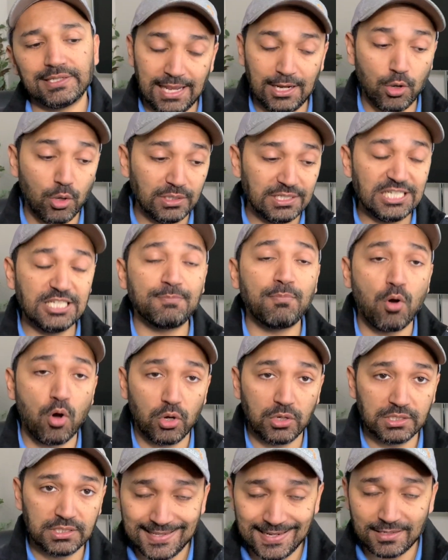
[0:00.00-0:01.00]
and all these
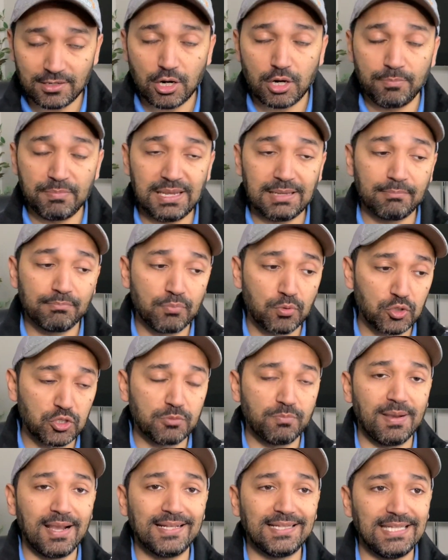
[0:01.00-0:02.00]
policies that are being pushed
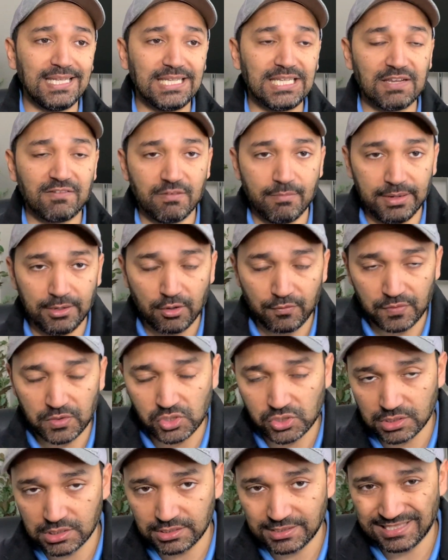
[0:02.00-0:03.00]
by the government
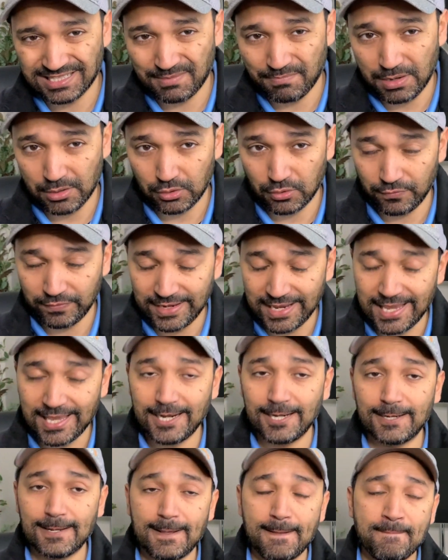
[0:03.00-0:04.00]
officials and Bank of
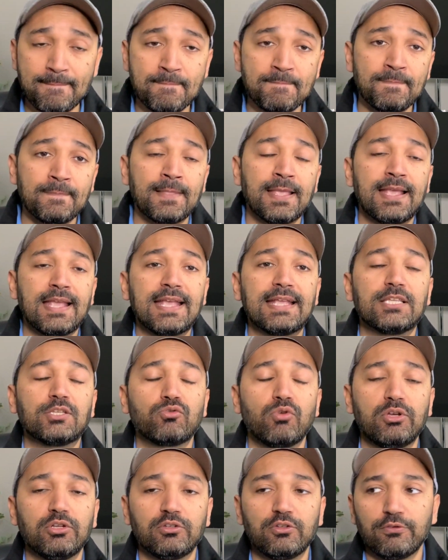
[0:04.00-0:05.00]
Canada is
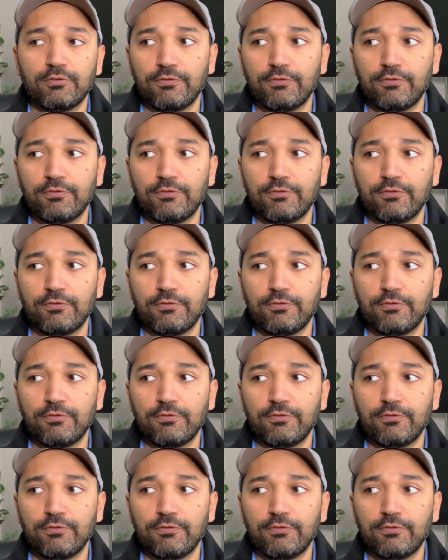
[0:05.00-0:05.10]
going to